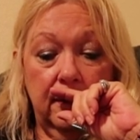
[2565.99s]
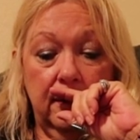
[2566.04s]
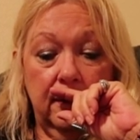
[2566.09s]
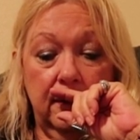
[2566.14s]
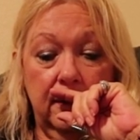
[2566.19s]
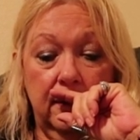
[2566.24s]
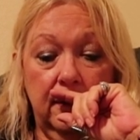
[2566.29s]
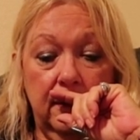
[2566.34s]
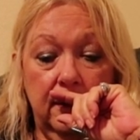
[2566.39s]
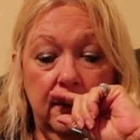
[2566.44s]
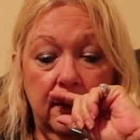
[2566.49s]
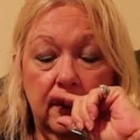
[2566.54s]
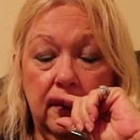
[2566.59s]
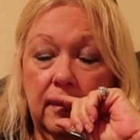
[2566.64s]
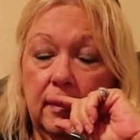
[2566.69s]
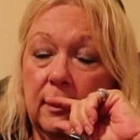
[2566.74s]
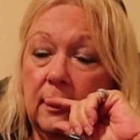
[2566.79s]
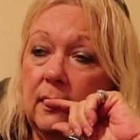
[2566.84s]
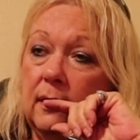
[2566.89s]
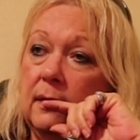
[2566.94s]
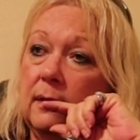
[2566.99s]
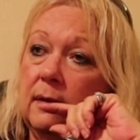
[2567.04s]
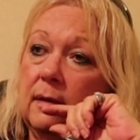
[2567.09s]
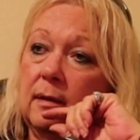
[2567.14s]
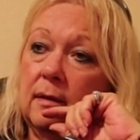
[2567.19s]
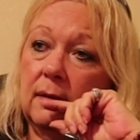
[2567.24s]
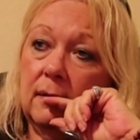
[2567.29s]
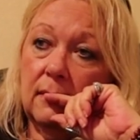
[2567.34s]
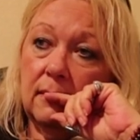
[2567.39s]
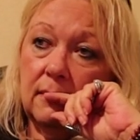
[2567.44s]

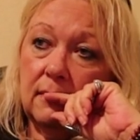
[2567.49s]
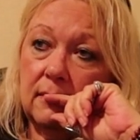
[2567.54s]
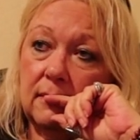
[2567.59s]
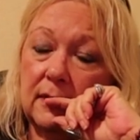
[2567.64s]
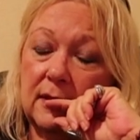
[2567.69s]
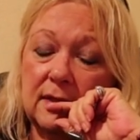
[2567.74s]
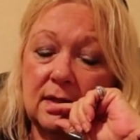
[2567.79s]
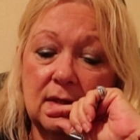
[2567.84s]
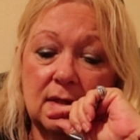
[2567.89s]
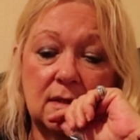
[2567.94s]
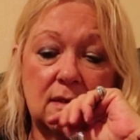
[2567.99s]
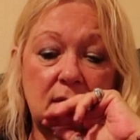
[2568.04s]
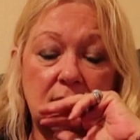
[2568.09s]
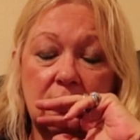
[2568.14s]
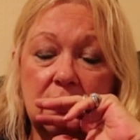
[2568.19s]
This is,